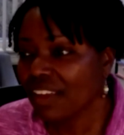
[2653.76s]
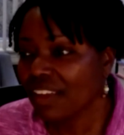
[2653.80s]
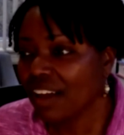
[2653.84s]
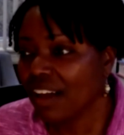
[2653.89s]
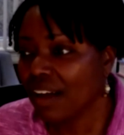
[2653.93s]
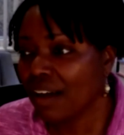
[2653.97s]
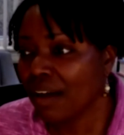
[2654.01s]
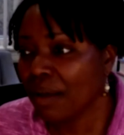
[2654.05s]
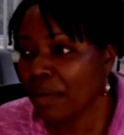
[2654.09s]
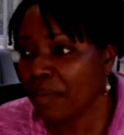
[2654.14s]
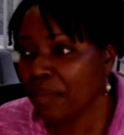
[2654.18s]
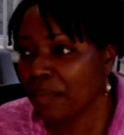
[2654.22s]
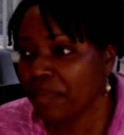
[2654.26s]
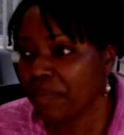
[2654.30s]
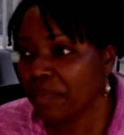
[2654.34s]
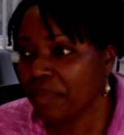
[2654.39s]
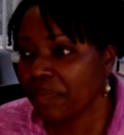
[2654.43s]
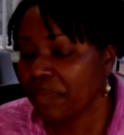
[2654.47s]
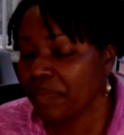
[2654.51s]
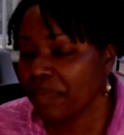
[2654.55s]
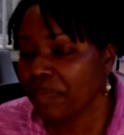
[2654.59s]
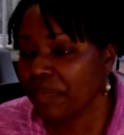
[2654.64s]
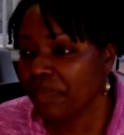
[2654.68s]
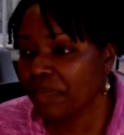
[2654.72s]

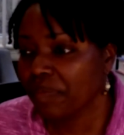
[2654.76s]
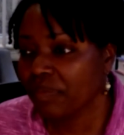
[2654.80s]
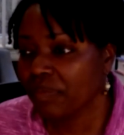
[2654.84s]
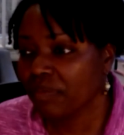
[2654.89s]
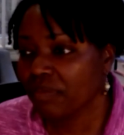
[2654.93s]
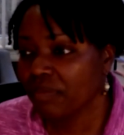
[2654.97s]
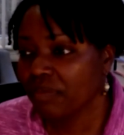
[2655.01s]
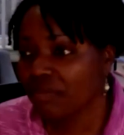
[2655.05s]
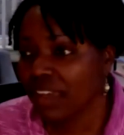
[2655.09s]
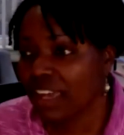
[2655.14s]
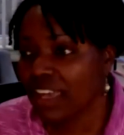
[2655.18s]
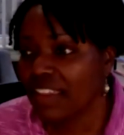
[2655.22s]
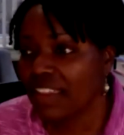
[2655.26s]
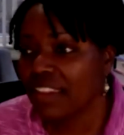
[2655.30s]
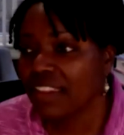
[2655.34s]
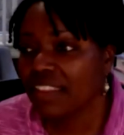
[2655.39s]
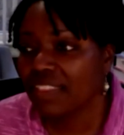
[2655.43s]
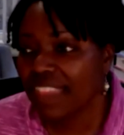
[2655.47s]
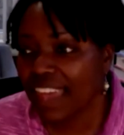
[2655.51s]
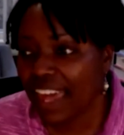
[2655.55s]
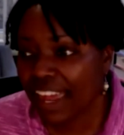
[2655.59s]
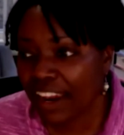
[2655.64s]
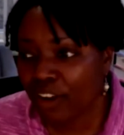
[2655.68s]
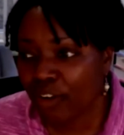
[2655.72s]
Um,
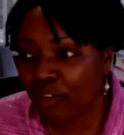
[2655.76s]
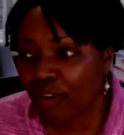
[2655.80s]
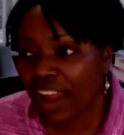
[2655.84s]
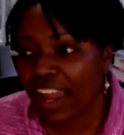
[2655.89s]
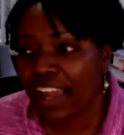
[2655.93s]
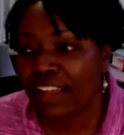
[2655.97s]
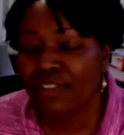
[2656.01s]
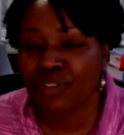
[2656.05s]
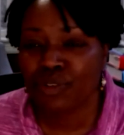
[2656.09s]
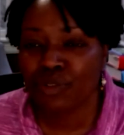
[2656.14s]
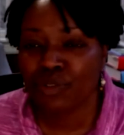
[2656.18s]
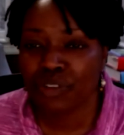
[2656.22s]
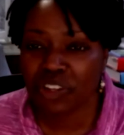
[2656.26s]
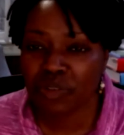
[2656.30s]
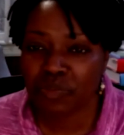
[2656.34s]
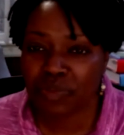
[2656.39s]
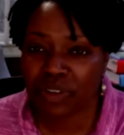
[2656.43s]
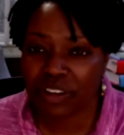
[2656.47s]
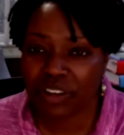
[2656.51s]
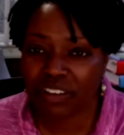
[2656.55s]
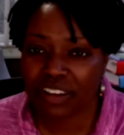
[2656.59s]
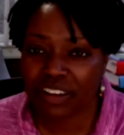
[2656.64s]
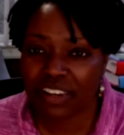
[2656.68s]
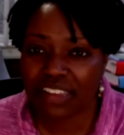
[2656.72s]
and that grad school
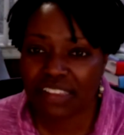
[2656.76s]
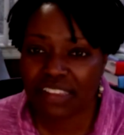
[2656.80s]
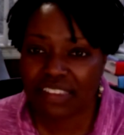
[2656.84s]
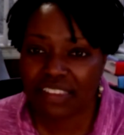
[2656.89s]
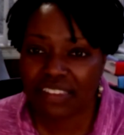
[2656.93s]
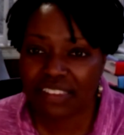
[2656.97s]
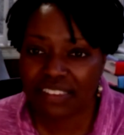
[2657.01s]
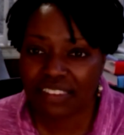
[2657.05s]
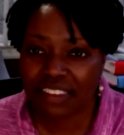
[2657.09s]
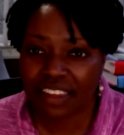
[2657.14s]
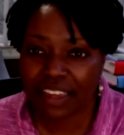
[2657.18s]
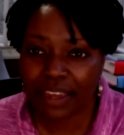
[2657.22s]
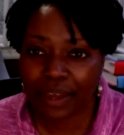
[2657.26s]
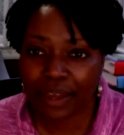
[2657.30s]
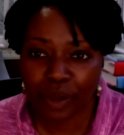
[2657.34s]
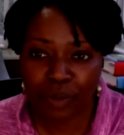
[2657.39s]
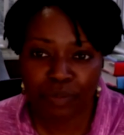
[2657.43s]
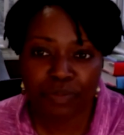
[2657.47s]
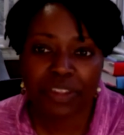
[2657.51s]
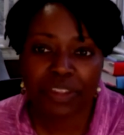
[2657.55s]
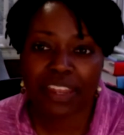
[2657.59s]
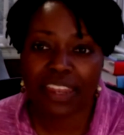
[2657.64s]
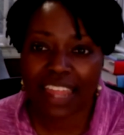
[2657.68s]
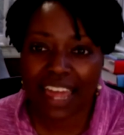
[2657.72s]
experience
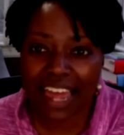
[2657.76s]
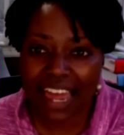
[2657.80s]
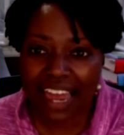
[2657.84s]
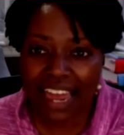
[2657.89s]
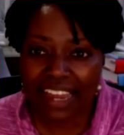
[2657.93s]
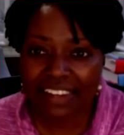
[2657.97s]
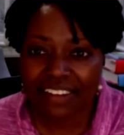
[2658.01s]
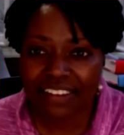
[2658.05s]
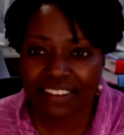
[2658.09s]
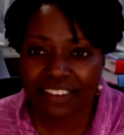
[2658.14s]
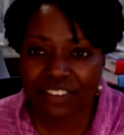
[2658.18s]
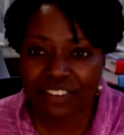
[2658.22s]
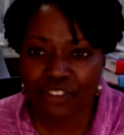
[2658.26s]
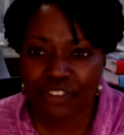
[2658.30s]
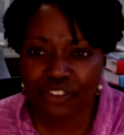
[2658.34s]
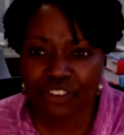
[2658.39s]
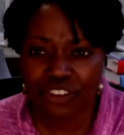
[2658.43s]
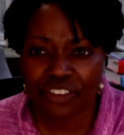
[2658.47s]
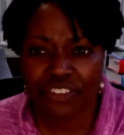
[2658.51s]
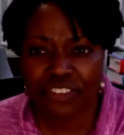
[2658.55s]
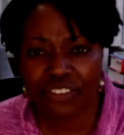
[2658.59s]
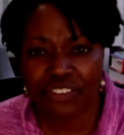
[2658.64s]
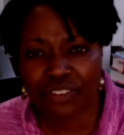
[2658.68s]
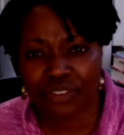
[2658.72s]
helped a lot,
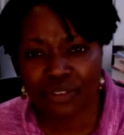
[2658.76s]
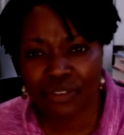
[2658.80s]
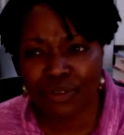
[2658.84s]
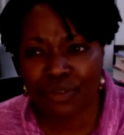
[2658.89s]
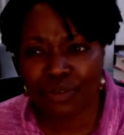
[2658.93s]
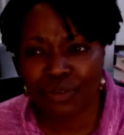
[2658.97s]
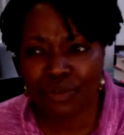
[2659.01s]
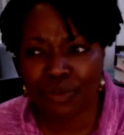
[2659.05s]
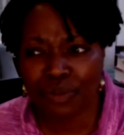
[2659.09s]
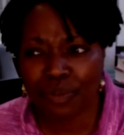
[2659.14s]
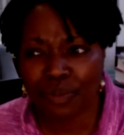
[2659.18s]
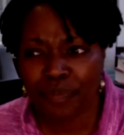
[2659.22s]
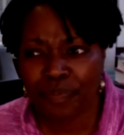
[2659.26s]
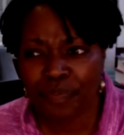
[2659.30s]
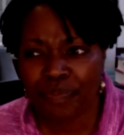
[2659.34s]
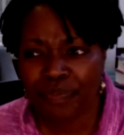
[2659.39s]
just to,